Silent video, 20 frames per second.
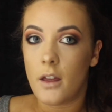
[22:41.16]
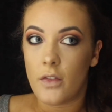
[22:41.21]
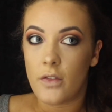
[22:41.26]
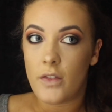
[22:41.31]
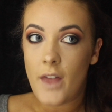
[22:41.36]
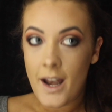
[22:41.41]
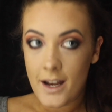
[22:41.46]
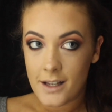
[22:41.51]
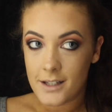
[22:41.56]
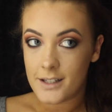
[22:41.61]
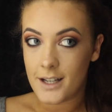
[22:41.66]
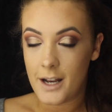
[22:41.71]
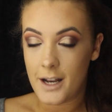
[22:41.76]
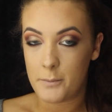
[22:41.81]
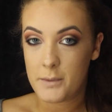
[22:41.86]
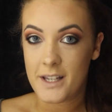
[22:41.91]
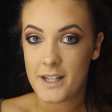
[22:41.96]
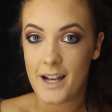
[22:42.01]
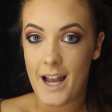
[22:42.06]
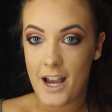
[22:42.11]
Then it's to
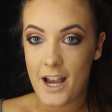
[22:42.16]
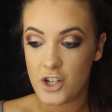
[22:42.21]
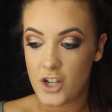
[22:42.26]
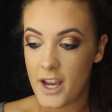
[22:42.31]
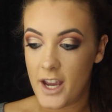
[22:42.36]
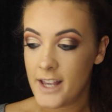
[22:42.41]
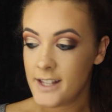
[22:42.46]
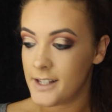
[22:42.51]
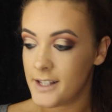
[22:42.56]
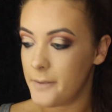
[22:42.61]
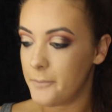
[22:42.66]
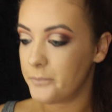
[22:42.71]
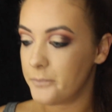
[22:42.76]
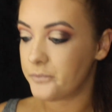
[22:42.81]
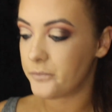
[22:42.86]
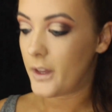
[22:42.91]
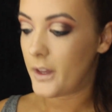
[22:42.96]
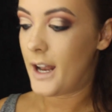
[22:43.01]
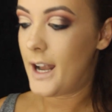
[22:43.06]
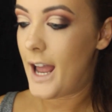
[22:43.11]
lips and lashes.
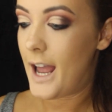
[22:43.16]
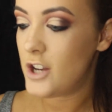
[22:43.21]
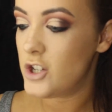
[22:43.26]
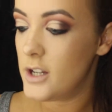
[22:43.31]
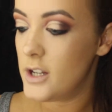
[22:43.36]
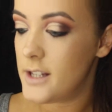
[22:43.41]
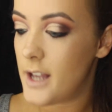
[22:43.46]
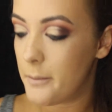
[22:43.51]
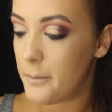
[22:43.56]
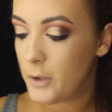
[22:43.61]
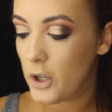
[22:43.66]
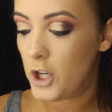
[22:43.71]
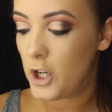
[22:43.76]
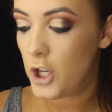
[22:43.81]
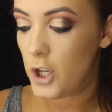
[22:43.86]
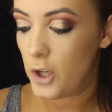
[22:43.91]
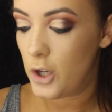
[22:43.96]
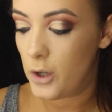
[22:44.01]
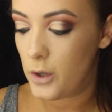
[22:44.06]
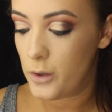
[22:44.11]
Lashes that I'm going
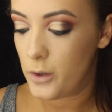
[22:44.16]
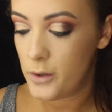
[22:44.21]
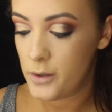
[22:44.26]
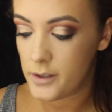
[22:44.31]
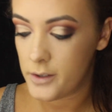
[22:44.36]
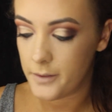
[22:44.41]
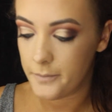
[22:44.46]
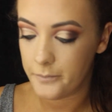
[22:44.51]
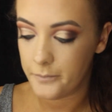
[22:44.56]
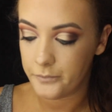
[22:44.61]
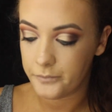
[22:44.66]
to use